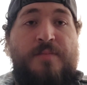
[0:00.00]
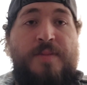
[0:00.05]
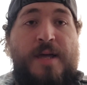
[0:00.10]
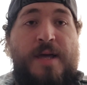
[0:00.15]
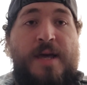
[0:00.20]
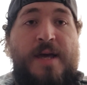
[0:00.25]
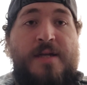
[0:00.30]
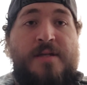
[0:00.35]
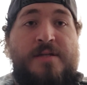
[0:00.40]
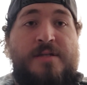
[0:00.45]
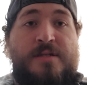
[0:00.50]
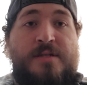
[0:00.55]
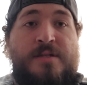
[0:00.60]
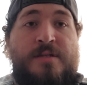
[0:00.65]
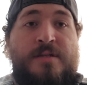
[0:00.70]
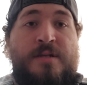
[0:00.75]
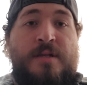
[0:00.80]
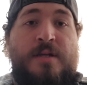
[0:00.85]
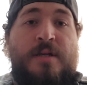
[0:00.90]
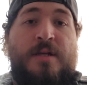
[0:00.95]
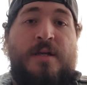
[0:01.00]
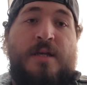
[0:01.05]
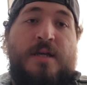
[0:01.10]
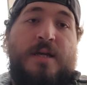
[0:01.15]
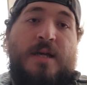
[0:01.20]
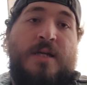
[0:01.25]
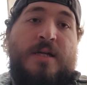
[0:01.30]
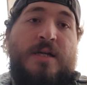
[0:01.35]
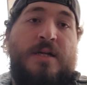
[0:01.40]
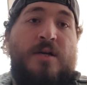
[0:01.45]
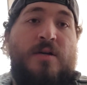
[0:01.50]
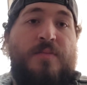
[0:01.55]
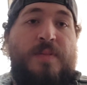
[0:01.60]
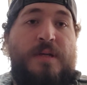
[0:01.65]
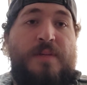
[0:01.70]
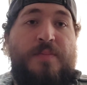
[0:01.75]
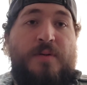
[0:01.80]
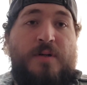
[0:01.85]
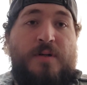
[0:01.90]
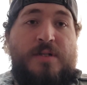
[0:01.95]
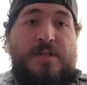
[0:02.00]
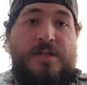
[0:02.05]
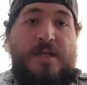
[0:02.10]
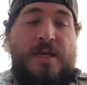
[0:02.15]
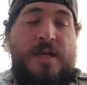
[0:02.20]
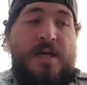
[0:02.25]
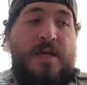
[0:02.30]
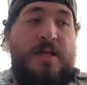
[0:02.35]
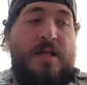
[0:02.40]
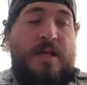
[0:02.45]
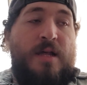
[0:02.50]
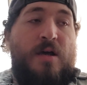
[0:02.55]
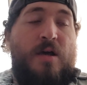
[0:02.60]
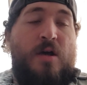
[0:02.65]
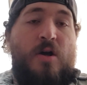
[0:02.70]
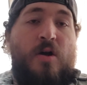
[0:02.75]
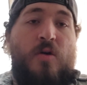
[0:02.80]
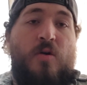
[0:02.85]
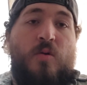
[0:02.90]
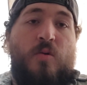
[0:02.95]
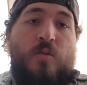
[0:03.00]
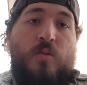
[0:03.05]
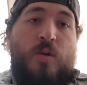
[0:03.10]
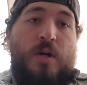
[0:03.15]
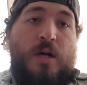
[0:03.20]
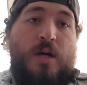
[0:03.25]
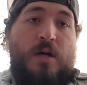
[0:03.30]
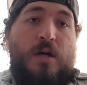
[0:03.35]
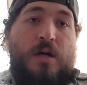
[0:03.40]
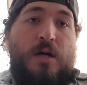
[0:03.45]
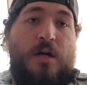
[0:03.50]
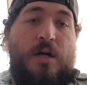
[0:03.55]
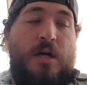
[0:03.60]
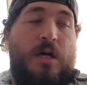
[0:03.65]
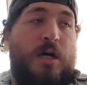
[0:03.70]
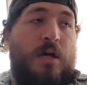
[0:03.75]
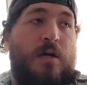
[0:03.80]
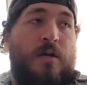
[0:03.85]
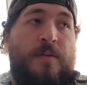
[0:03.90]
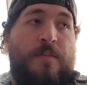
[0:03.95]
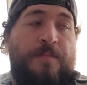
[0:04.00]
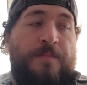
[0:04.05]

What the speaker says: pass. And I know people are saying that, oh well,